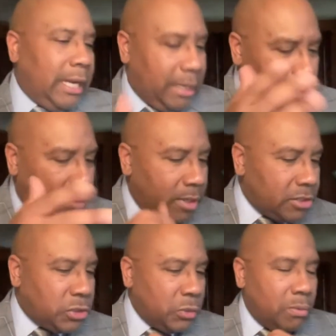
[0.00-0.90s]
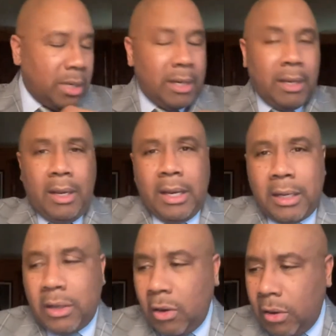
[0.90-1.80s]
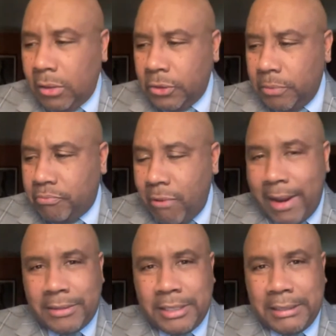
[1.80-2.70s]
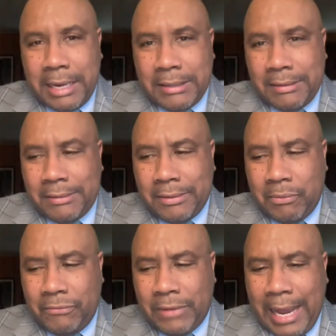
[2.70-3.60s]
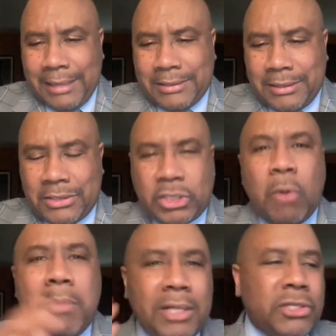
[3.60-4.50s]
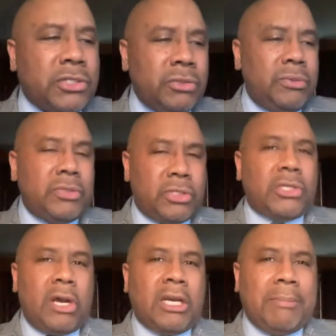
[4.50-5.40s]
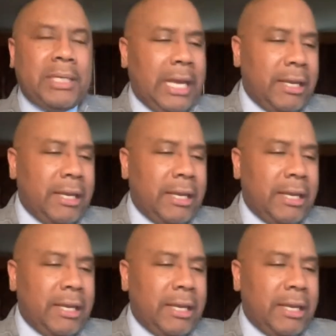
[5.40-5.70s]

I am going to uh, uh, call you Brandon, and you know, we've got so much to, to talk about.